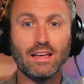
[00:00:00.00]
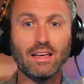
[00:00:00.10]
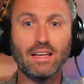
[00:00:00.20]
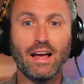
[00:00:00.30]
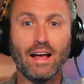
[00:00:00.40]

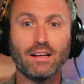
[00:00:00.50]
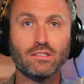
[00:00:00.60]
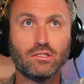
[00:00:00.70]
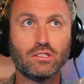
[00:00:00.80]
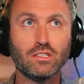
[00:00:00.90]
It
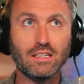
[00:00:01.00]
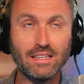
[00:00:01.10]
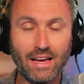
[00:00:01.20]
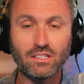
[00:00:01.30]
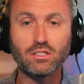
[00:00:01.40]
has
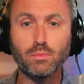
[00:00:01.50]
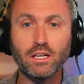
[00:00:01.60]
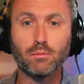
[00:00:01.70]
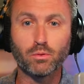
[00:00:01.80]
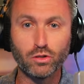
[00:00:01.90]
yet to
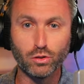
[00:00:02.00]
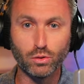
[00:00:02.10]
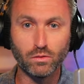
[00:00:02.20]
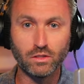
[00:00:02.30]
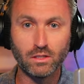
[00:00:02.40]
be
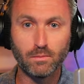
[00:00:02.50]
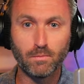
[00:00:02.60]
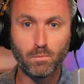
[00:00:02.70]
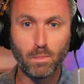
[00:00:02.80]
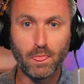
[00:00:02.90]
approved
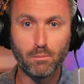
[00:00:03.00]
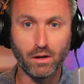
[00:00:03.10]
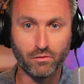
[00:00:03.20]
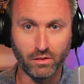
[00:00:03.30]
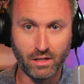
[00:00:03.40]

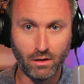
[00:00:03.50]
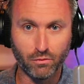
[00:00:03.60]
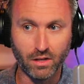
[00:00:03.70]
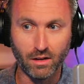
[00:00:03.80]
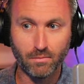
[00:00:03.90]
by
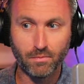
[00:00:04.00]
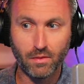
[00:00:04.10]
Philadelphia.